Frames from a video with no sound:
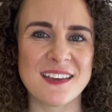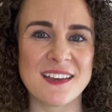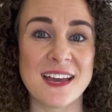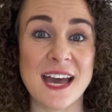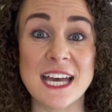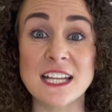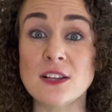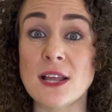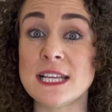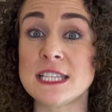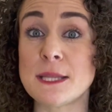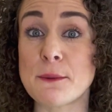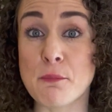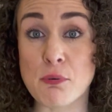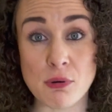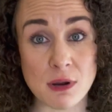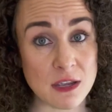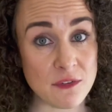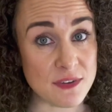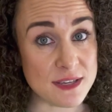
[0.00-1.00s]
Unlike the
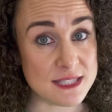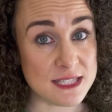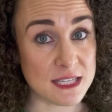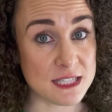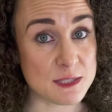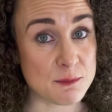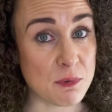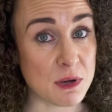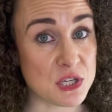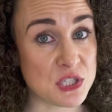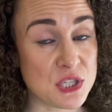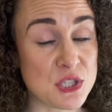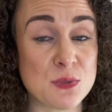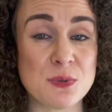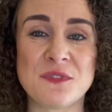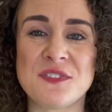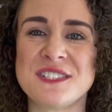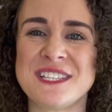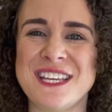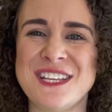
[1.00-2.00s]
previous expressions we've
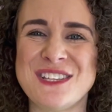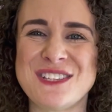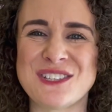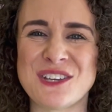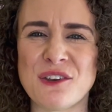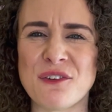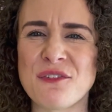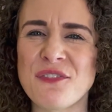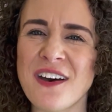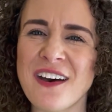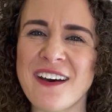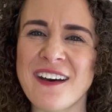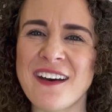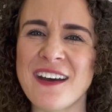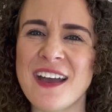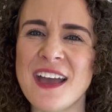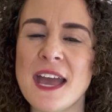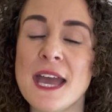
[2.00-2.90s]
seen so far,